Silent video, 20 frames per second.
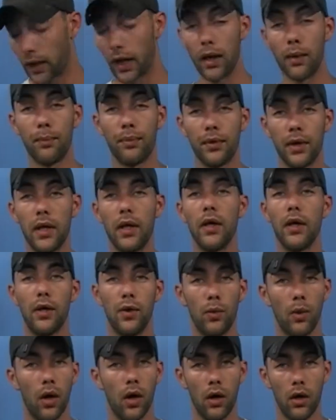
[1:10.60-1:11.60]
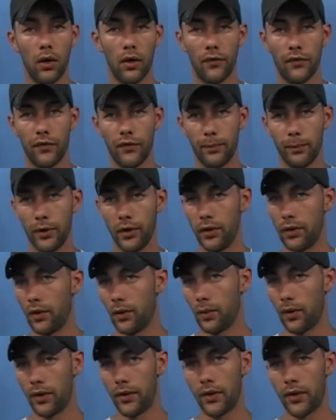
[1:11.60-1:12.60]
company that you all are familiar
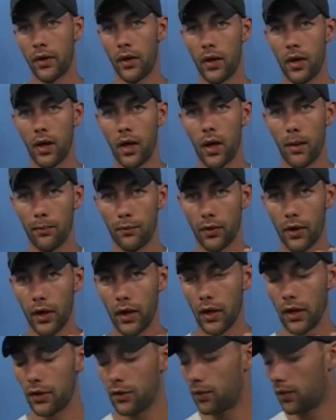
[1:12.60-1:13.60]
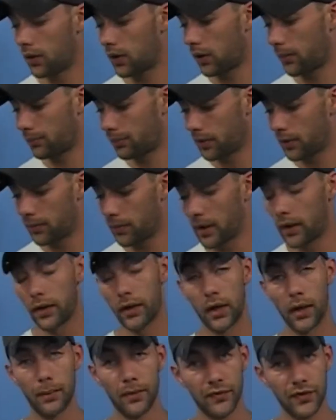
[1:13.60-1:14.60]
with. I'm bringing you a company by the
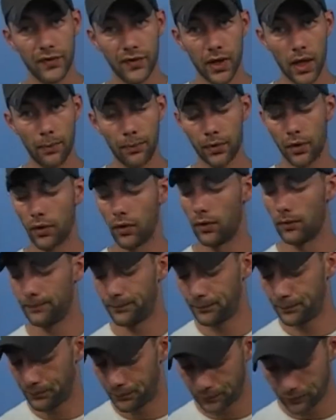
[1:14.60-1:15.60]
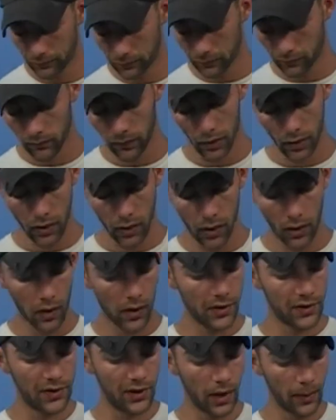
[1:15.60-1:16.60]
name of ZEBCO.
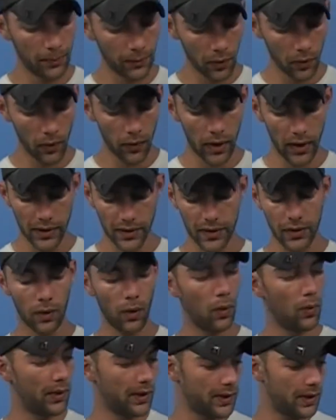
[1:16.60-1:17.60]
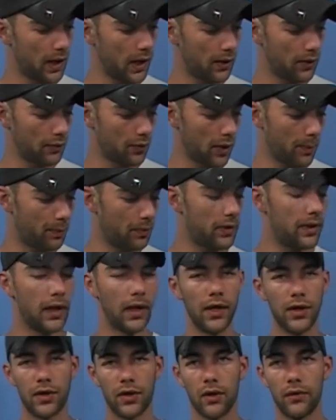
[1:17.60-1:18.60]
ZEBCO has always had the
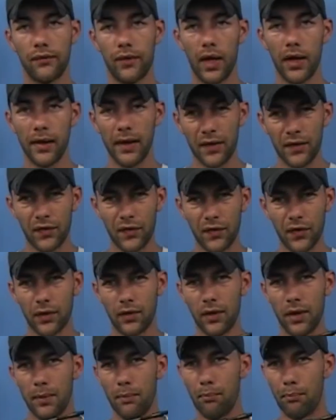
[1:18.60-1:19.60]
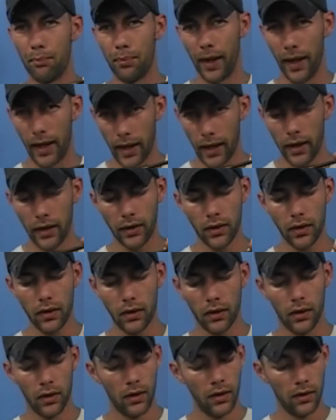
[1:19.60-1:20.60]
reputation of not necessarily bad.
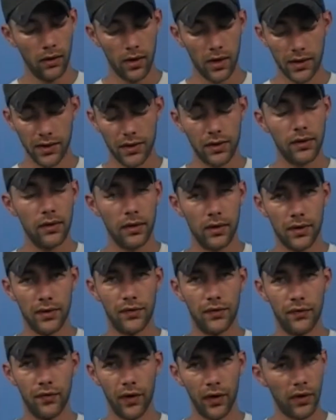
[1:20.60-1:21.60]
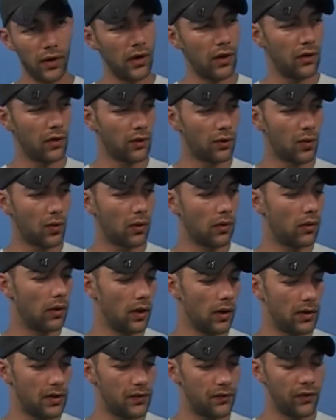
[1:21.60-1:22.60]
It's very good.
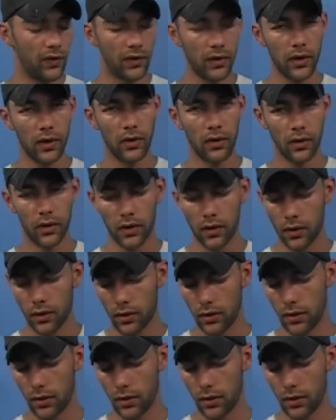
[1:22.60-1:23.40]
It's very good.